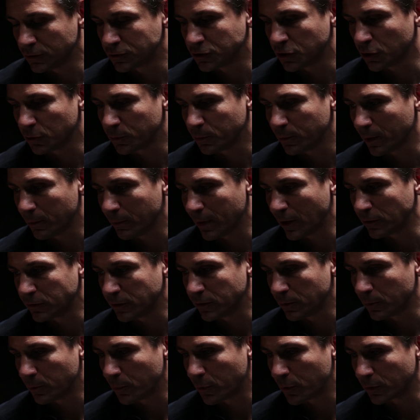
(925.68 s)
taught me about
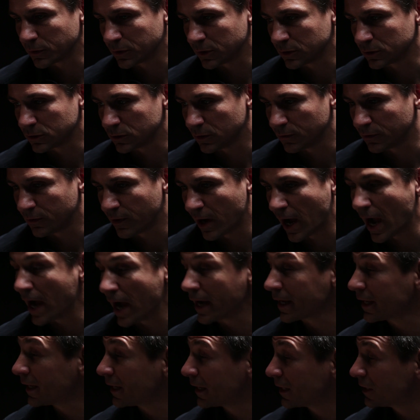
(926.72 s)
the importance of
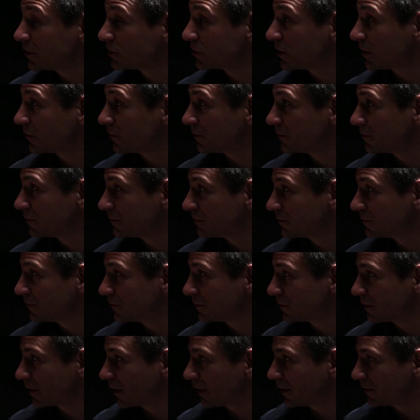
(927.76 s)
hugging each other,
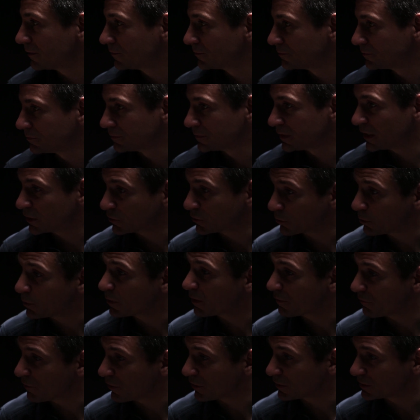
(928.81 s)
okay? That could
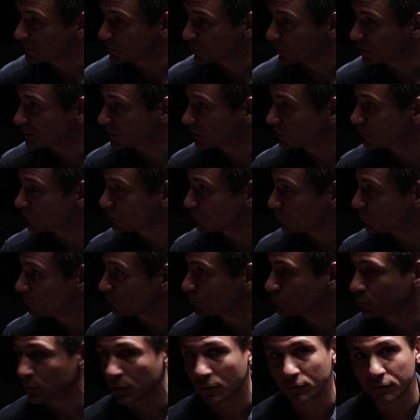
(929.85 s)
be a very interesting tool
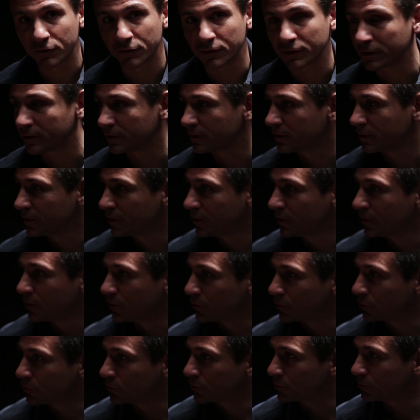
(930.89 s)
to offer
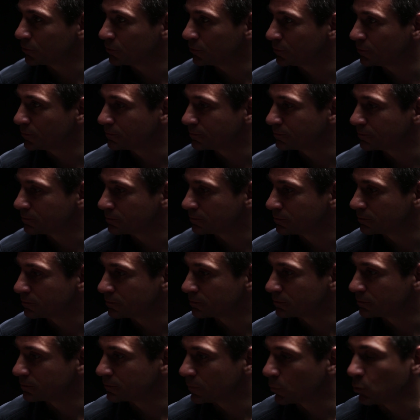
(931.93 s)
to
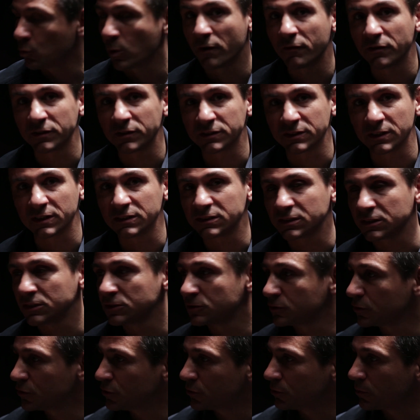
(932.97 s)
whoever is listening
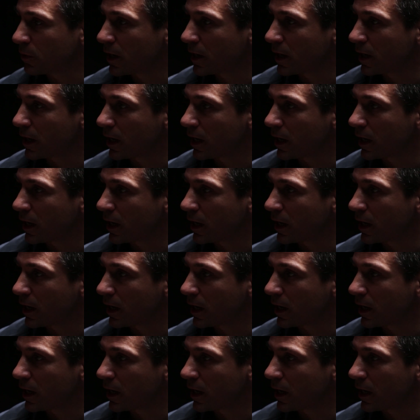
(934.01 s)
to you right